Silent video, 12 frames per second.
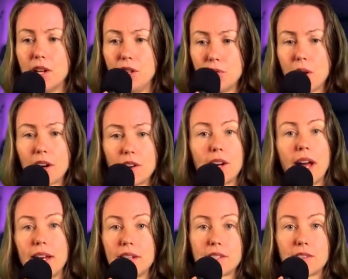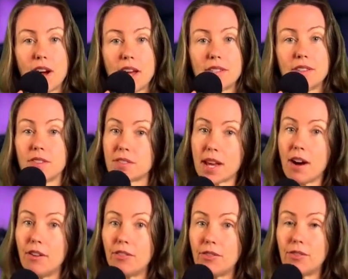You are creating psoriasis
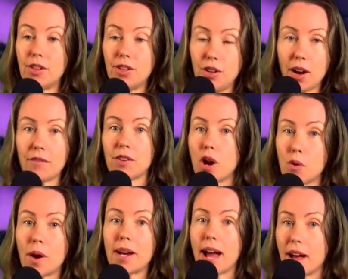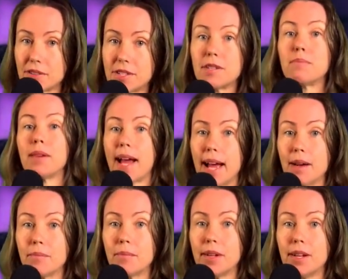yourself. You have no one else to
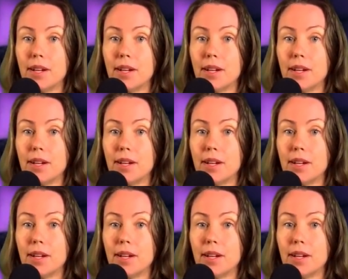blame.